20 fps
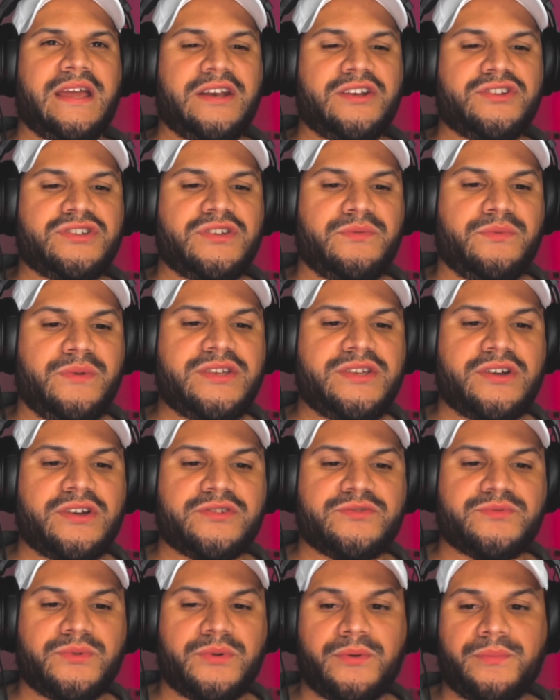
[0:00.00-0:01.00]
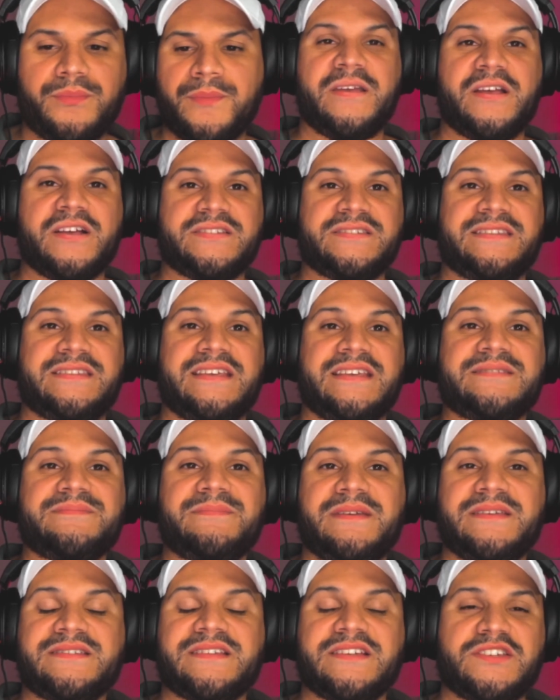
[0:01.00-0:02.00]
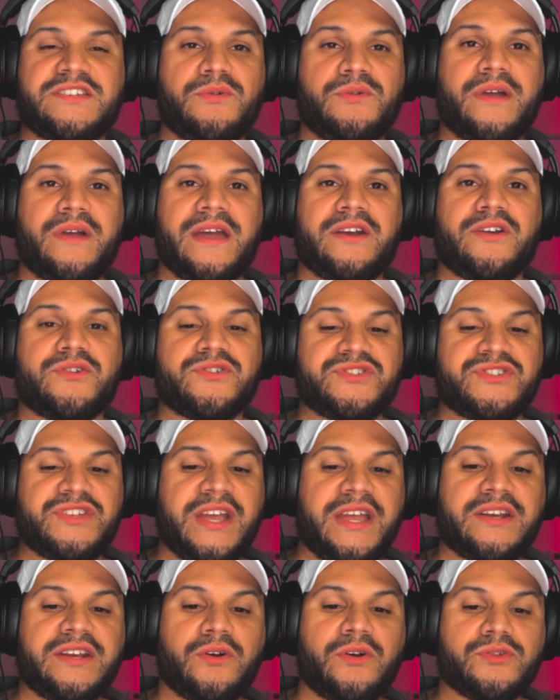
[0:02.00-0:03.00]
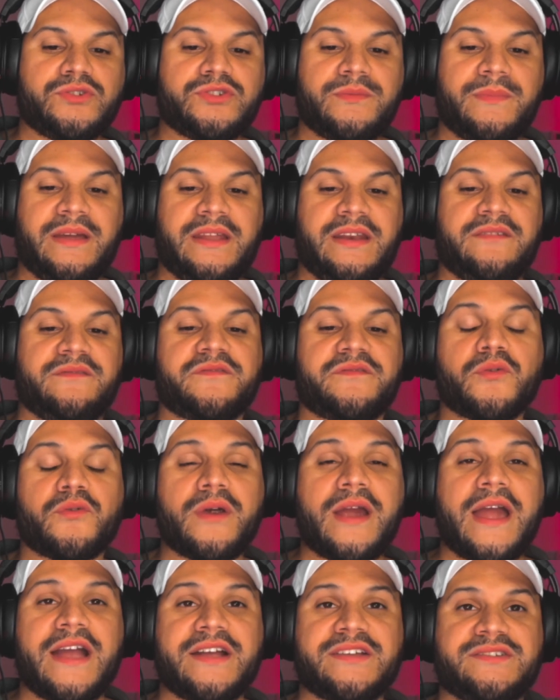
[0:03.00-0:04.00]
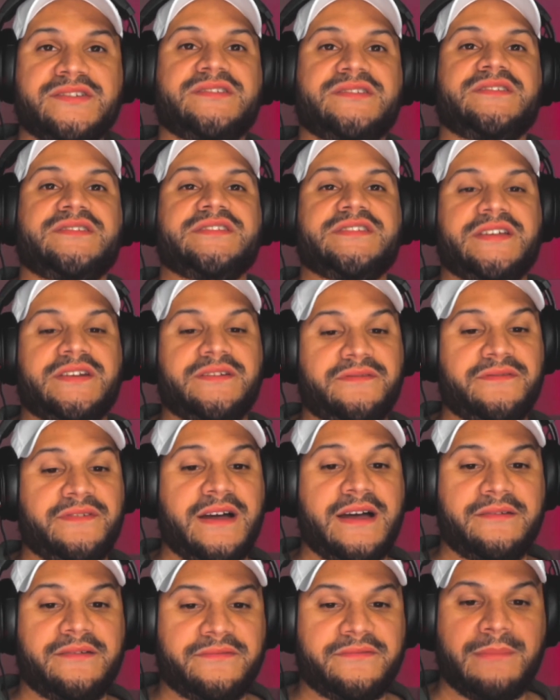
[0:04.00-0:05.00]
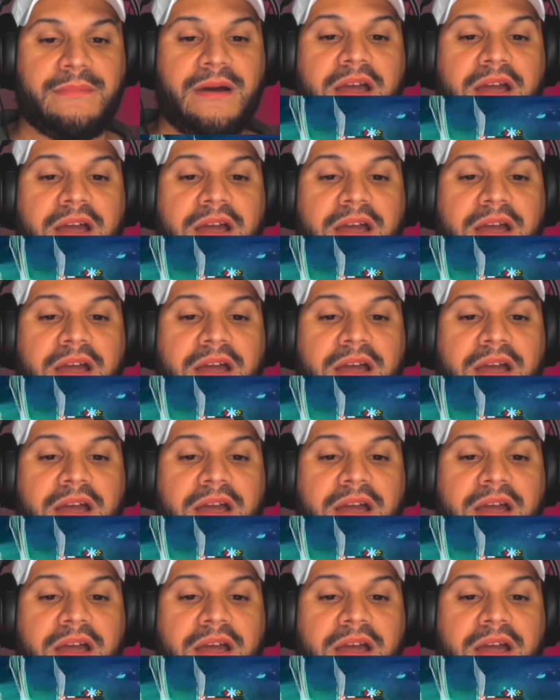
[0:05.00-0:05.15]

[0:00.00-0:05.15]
energy recharge robe because this means that she'll get her second ultimate in 4 actions instead of 5. In